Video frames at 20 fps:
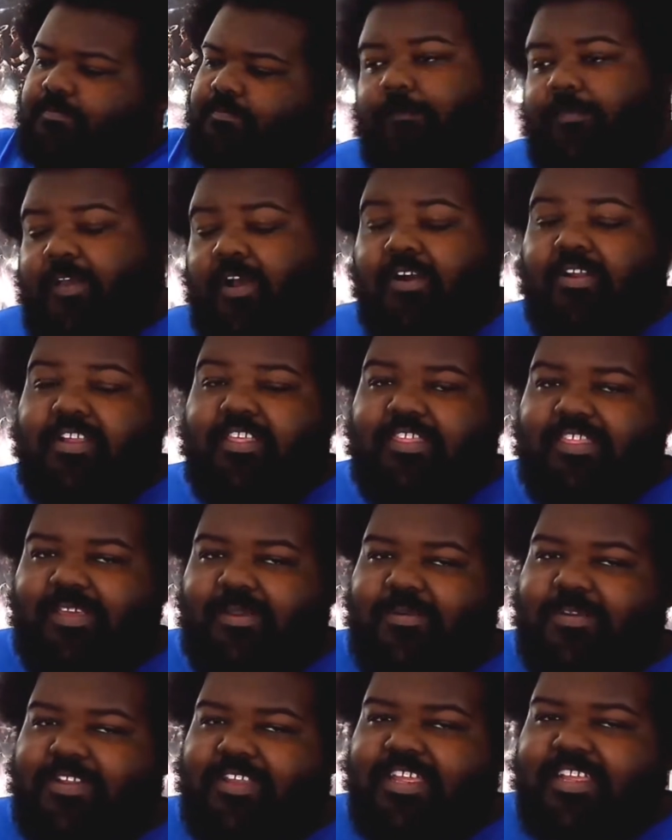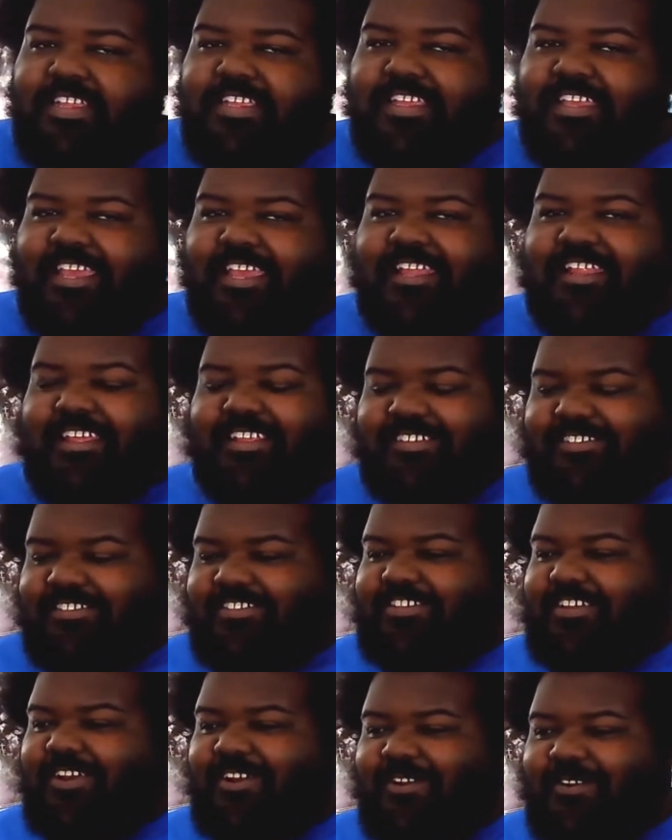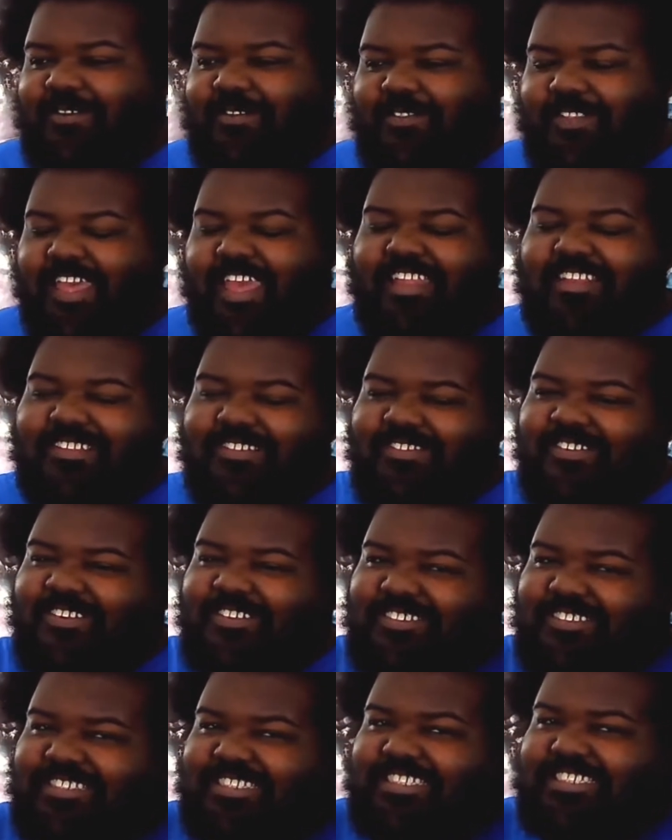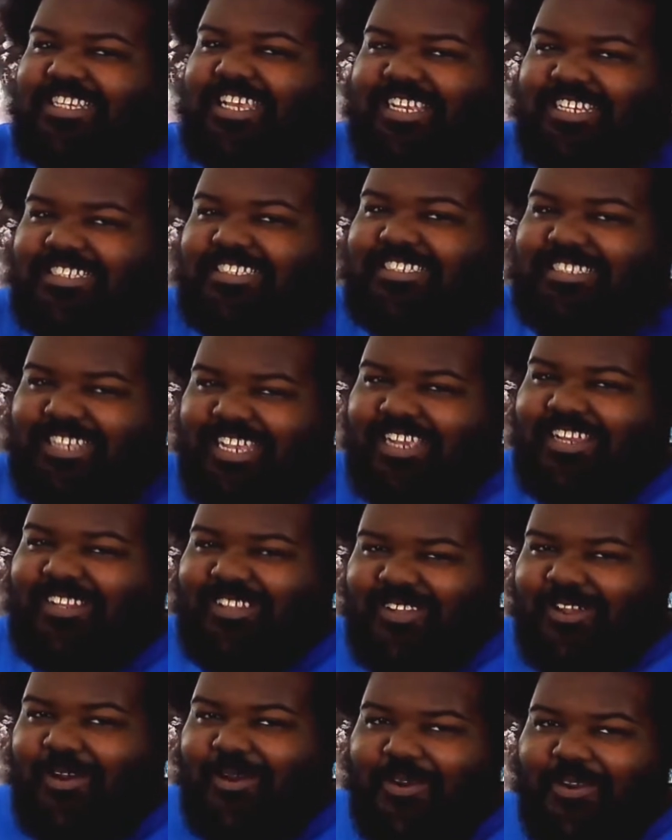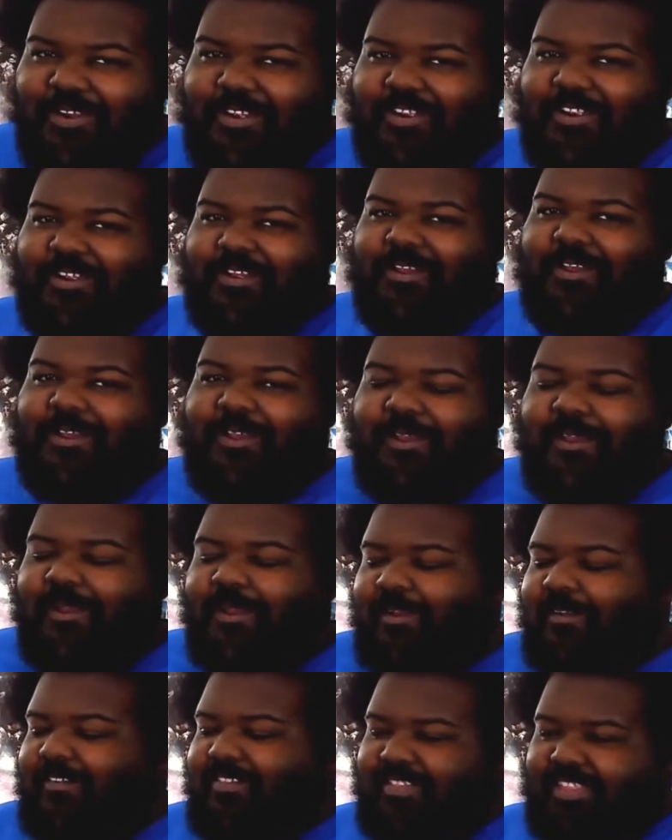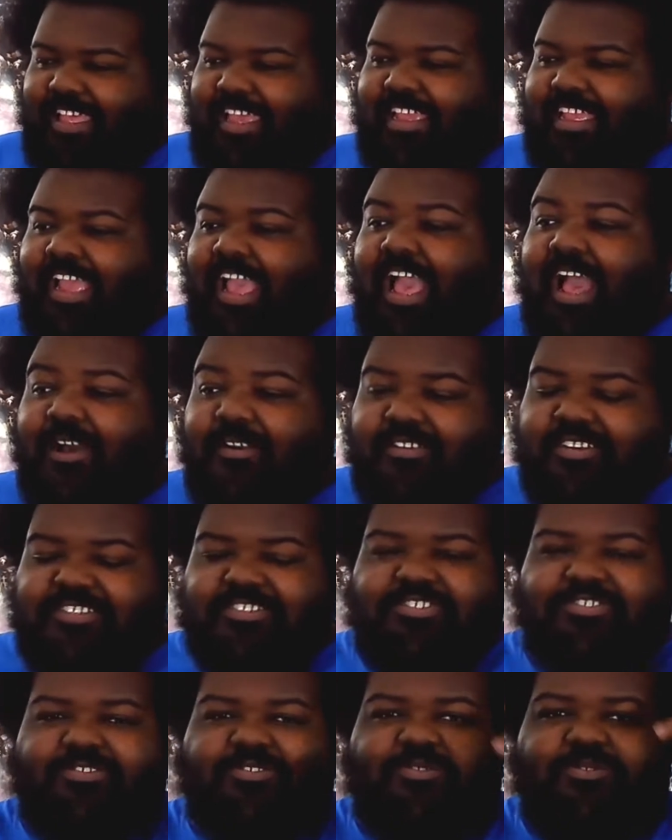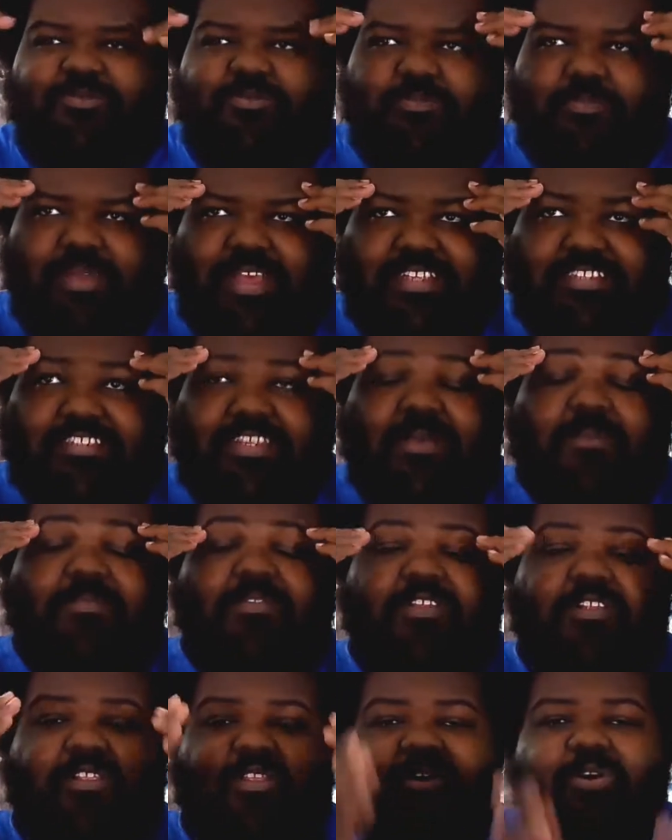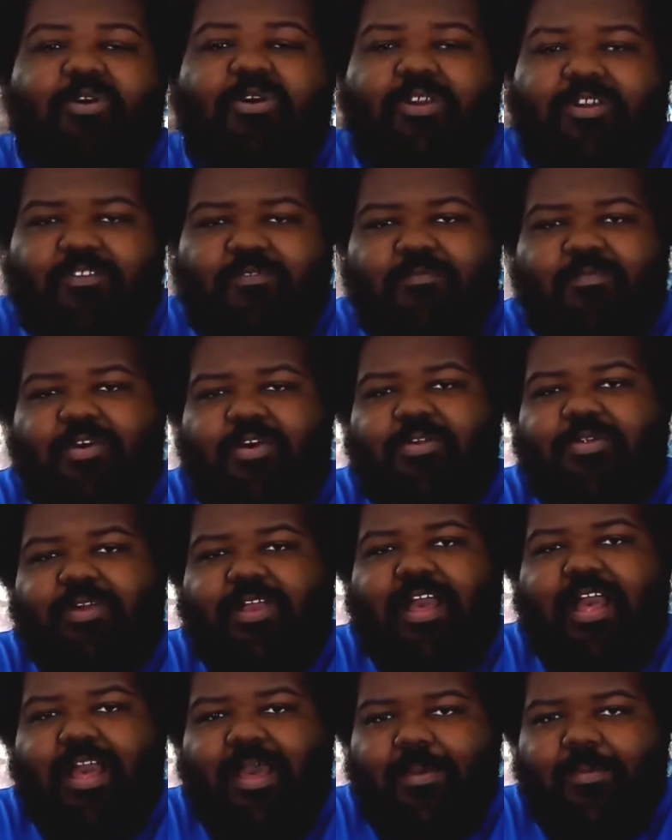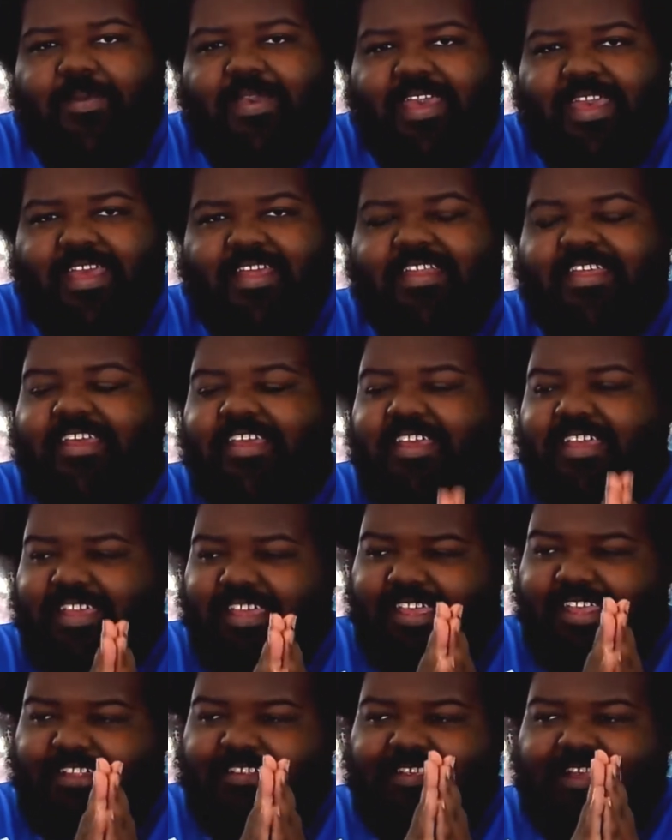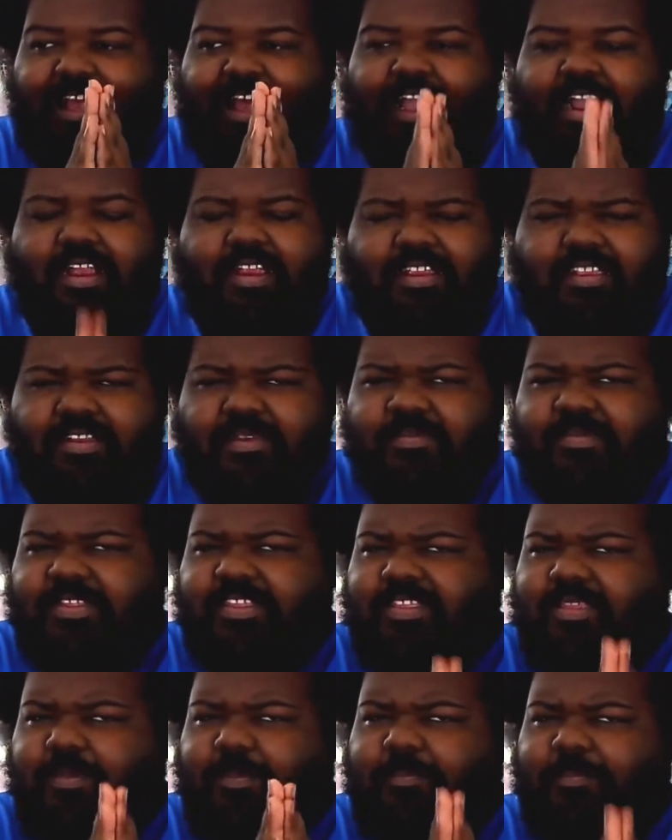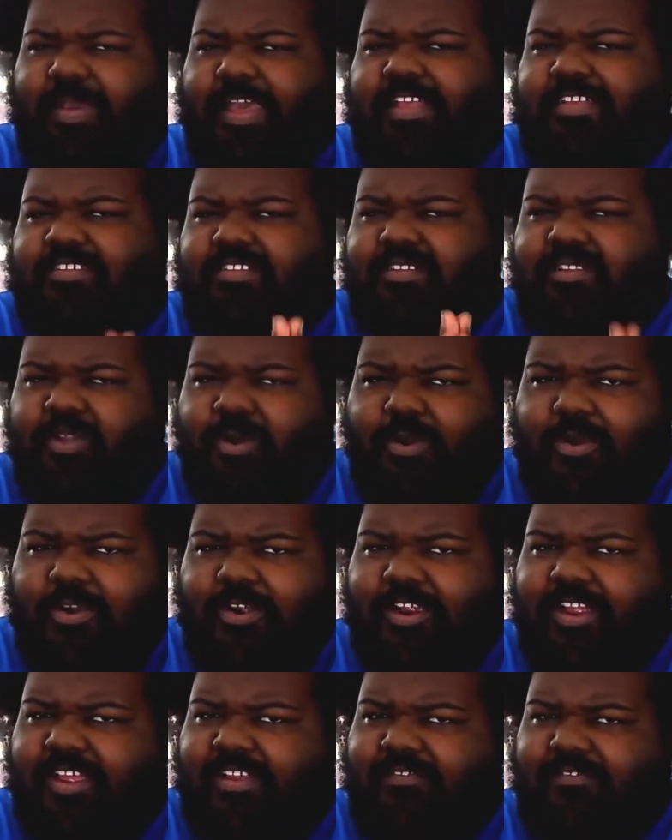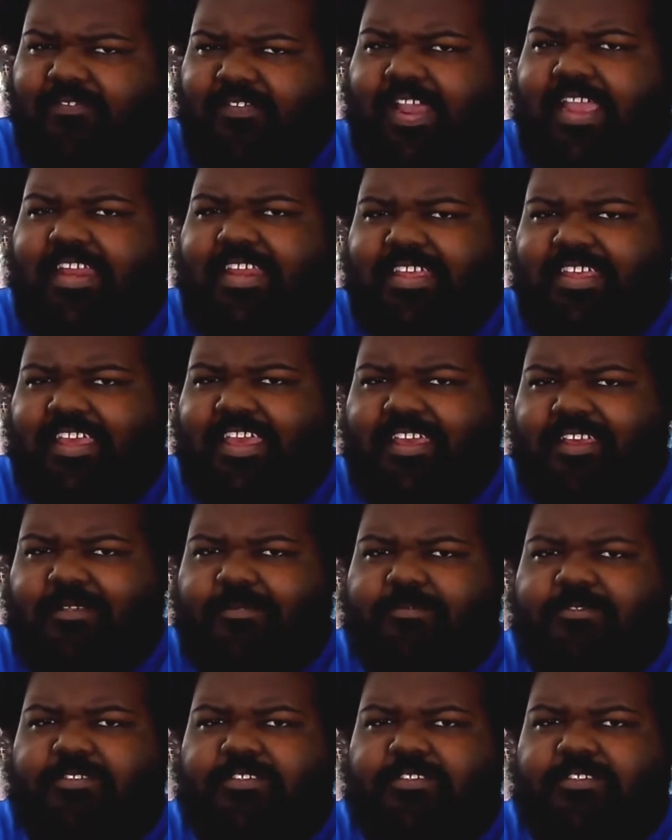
The only thing we didn't get is, you know, that sick lore. Like, how could you mess up the lore of Mortal Kombat? It's arguably the best lore in fighting games.